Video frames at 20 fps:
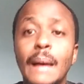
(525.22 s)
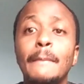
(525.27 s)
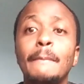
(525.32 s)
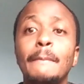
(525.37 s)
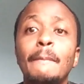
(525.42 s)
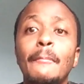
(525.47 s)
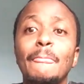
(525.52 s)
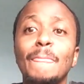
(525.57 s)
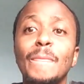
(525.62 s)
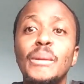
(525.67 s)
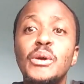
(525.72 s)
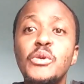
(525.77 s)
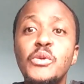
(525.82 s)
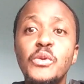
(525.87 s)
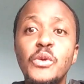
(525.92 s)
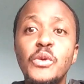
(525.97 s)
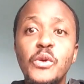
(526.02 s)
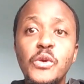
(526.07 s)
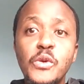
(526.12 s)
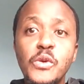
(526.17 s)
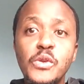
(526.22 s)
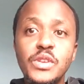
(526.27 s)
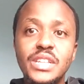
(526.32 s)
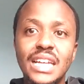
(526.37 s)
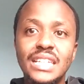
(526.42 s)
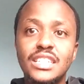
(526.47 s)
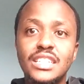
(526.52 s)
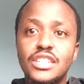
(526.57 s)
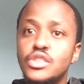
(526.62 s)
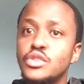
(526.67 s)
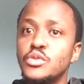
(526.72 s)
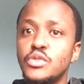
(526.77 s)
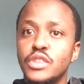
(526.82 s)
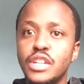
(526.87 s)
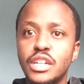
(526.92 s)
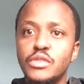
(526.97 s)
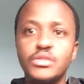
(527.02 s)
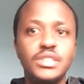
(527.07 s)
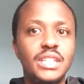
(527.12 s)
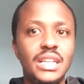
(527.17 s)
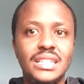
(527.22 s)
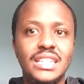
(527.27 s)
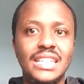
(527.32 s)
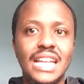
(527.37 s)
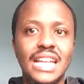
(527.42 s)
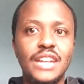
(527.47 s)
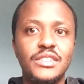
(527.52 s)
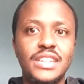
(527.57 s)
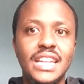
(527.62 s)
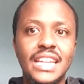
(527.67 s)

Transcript: yeah, who just decided to